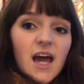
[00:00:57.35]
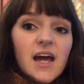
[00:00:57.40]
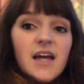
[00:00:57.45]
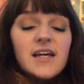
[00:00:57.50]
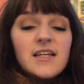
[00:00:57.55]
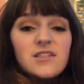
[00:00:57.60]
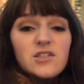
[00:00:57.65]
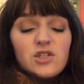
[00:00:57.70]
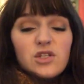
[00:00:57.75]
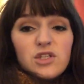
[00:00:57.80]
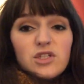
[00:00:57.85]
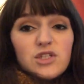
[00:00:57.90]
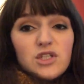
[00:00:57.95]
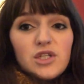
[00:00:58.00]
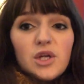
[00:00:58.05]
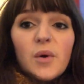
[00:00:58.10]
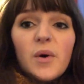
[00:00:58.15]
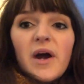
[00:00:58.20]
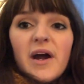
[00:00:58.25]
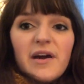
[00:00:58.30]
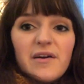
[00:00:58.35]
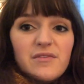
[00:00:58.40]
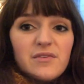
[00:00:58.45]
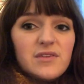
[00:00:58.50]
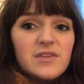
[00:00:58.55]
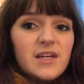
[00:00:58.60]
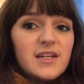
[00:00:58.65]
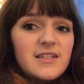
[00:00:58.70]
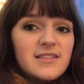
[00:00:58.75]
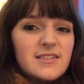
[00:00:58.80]
It's good to note, however,
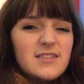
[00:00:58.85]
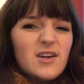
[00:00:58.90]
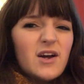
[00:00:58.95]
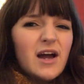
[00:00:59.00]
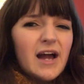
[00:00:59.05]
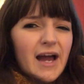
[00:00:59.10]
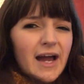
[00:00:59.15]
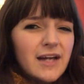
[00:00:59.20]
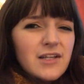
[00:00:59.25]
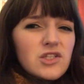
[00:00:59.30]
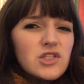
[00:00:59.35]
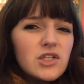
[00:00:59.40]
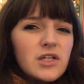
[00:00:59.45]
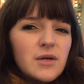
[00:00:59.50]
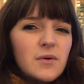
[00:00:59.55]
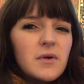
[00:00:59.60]
that it's not actually